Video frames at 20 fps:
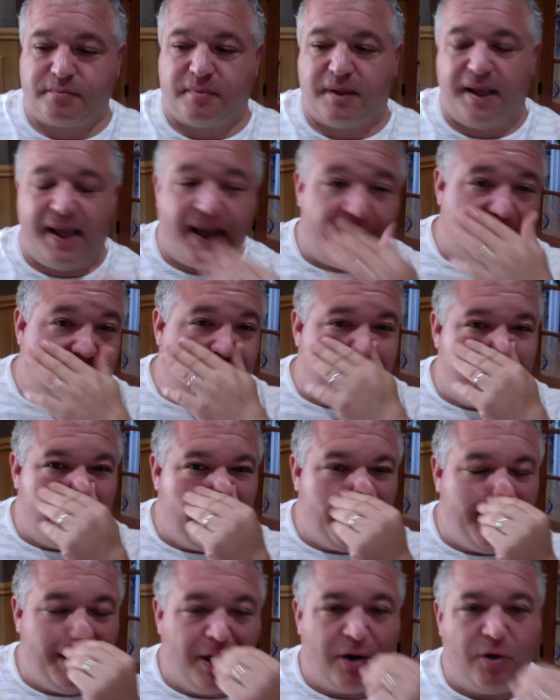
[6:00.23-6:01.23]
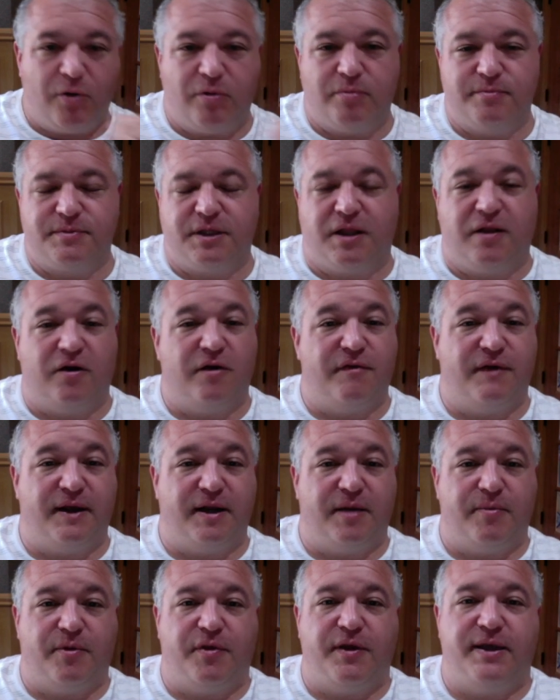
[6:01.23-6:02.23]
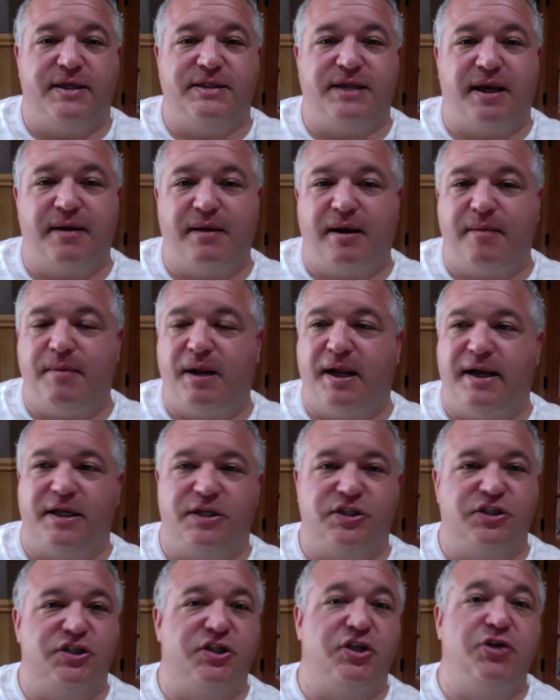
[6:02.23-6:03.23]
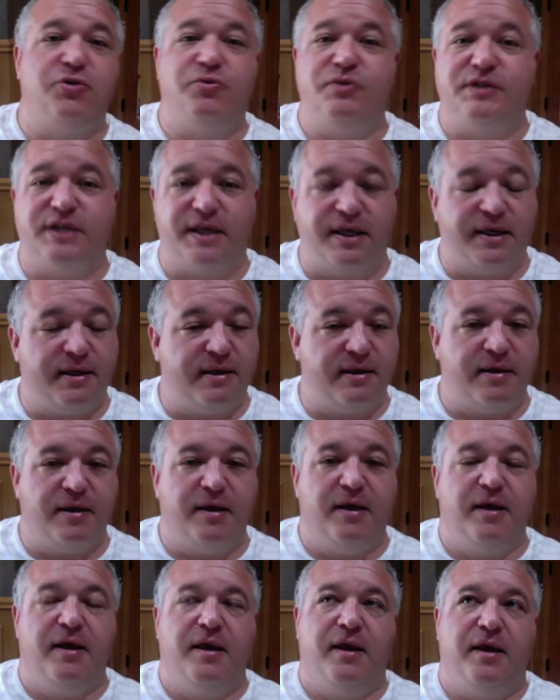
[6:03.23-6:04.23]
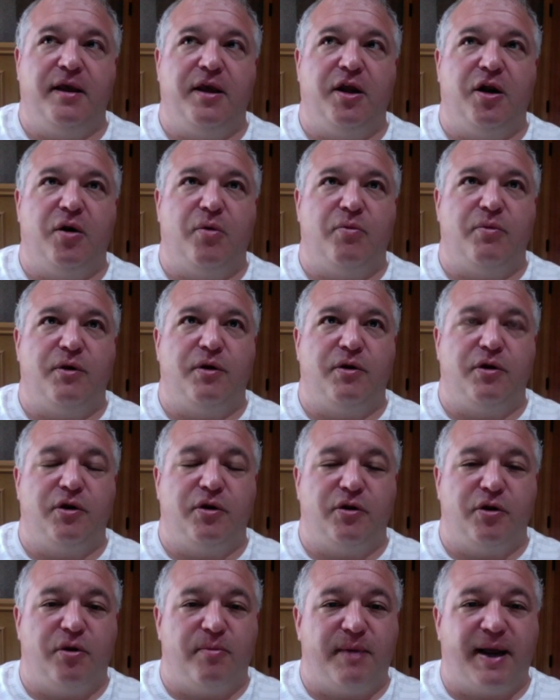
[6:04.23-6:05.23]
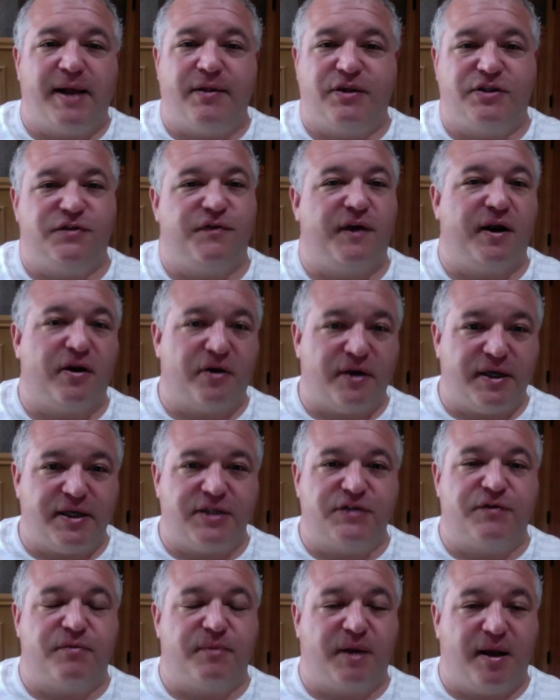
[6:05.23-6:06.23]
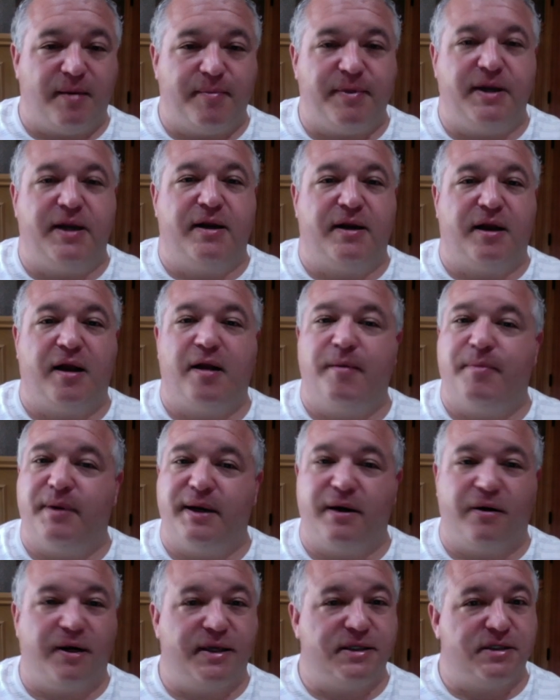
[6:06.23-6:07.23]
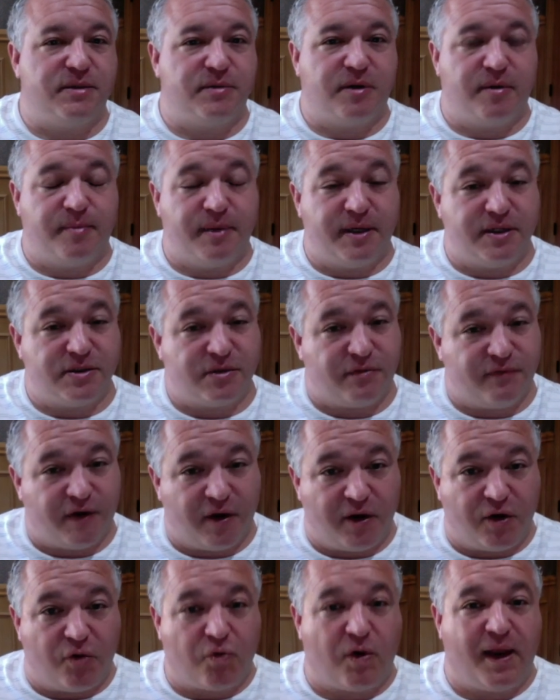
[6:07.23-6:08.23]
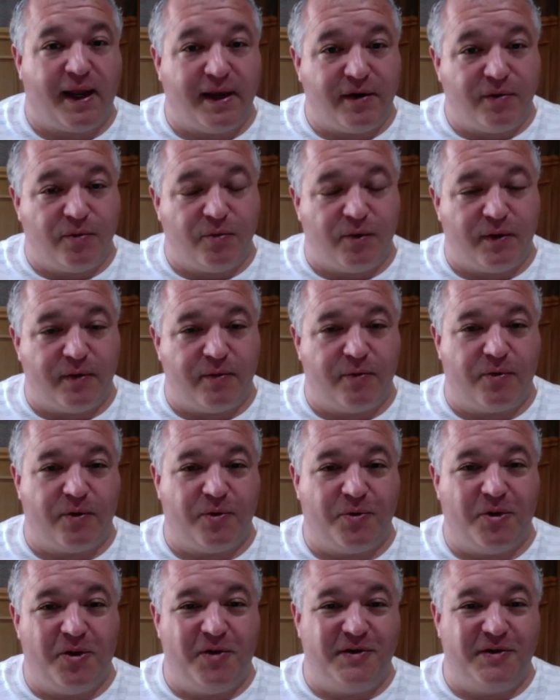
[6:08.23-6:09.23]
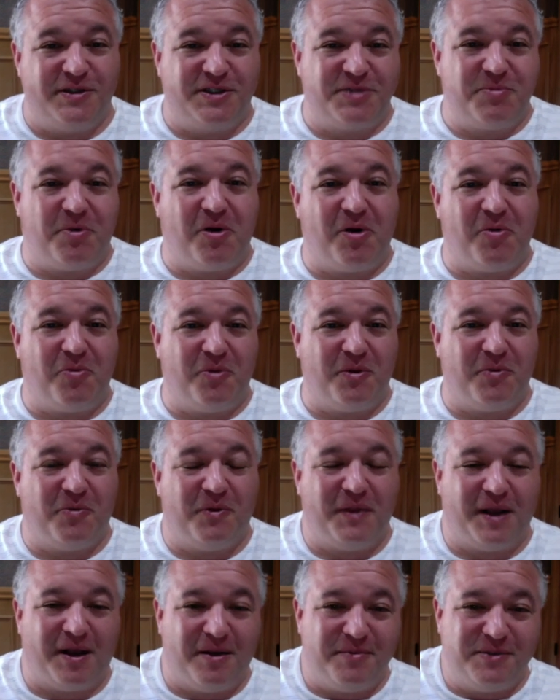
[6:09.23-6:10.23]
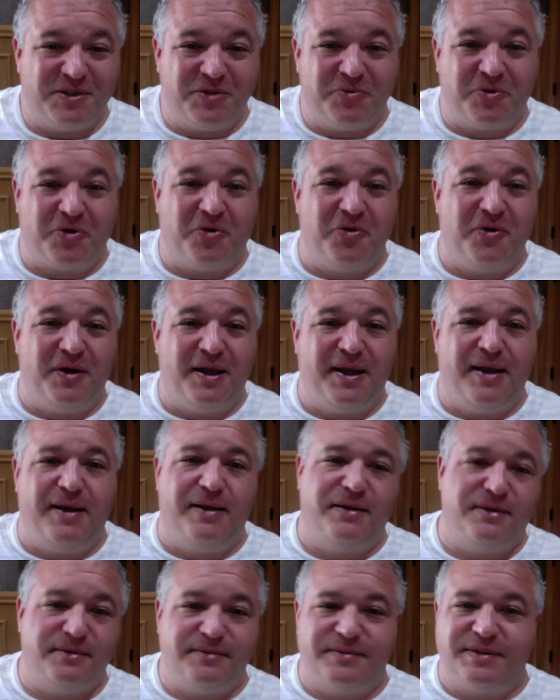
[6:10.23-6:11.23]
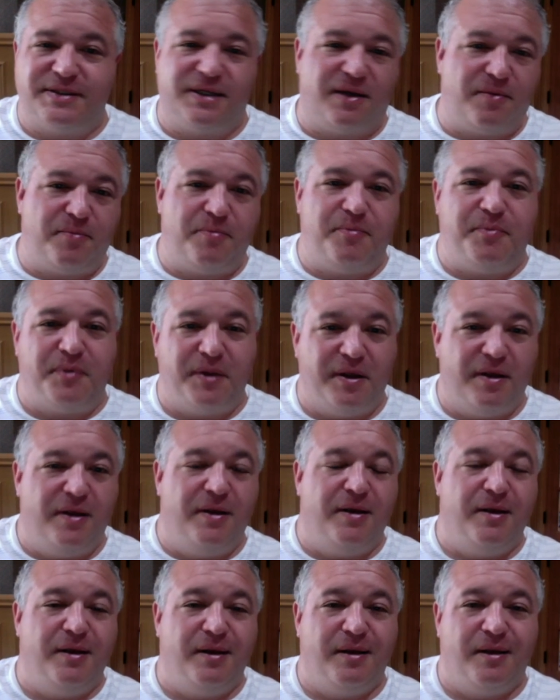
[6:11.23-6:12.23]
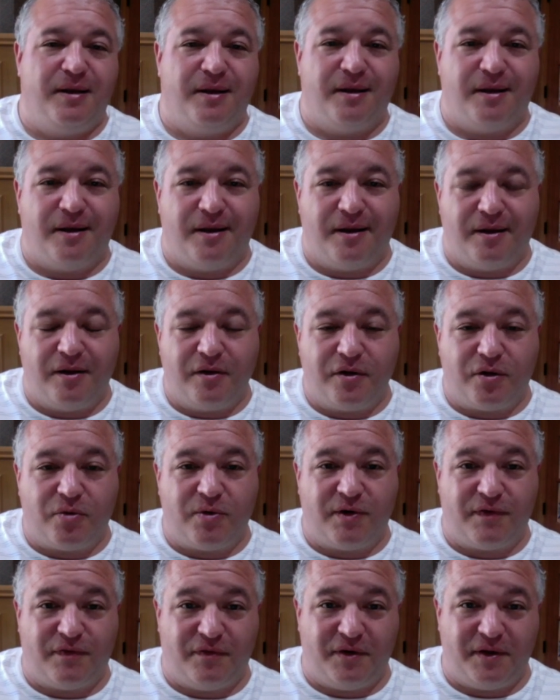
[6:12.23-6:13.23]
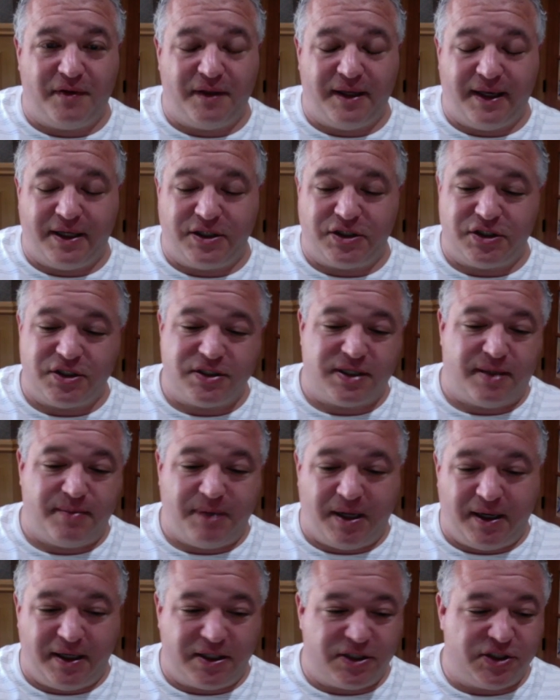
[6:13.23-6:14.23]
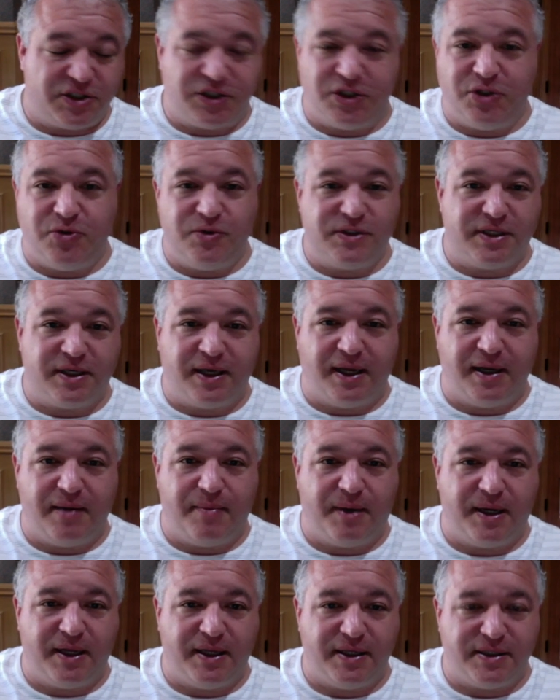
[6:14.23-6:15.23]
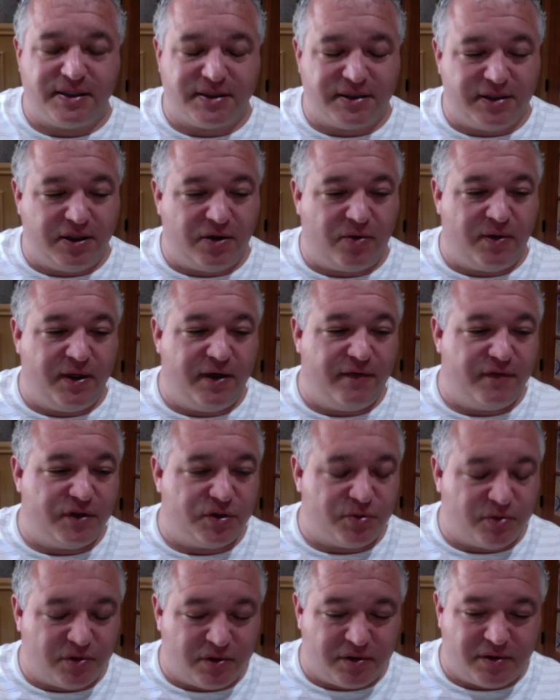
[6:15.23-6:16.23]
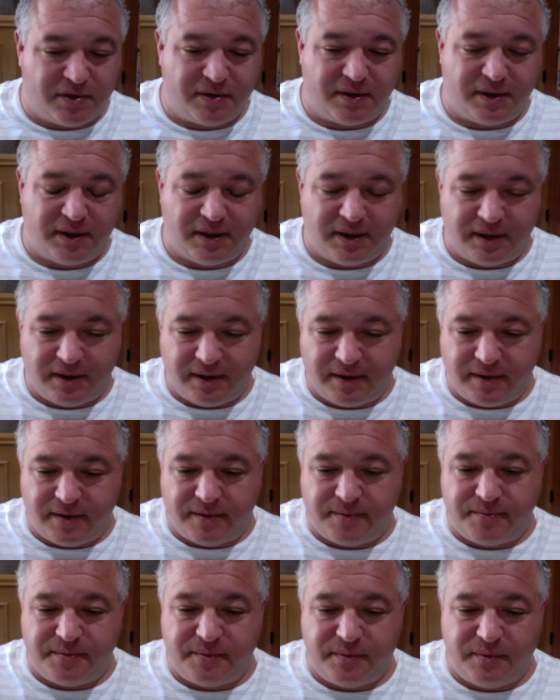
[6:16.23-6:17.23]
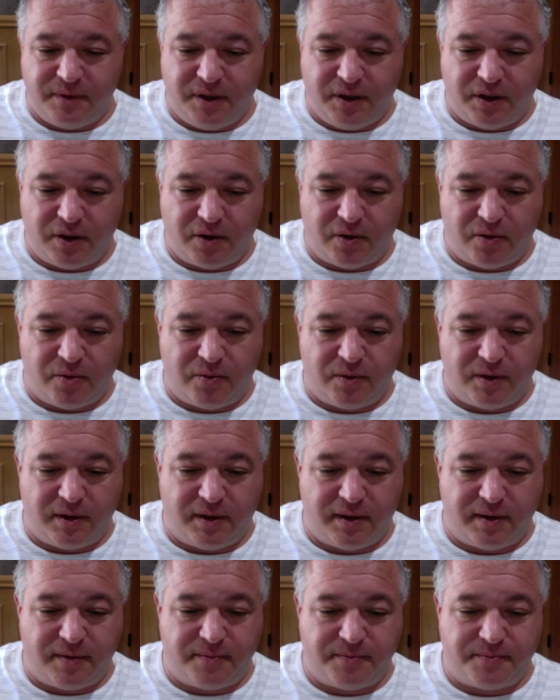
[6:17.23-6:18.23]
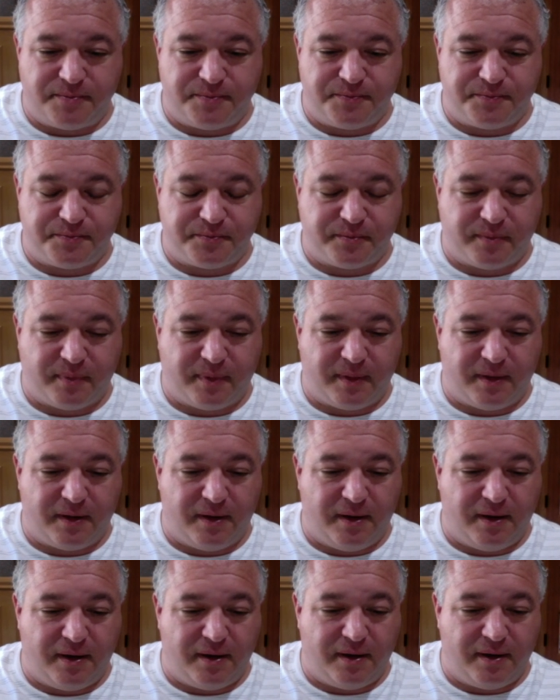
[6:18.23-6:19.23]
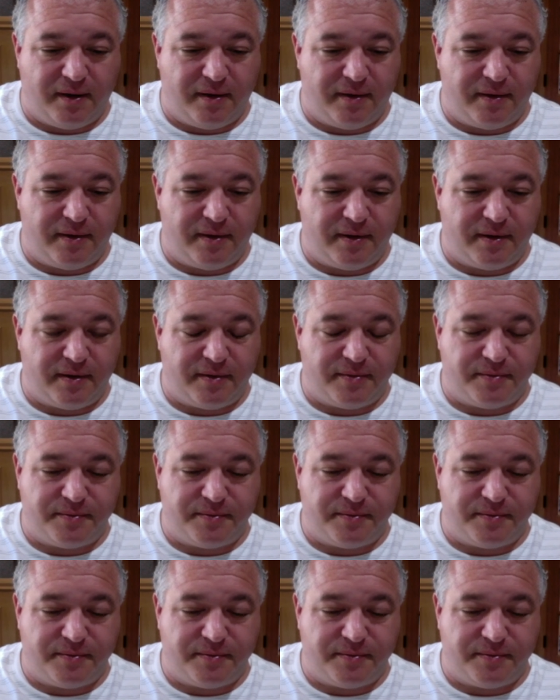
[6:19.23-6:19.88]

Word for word: And let me, you know, clarify a couple things. I, am not excusing, you know, your, your, mileage varies from company to company, right? Some companies are very great when, when smart when, when it comes to recruiting, and some uh, a little rough around the edges. I'm not excusing anybody's, you know, individual, uh, you know, um, uh, uh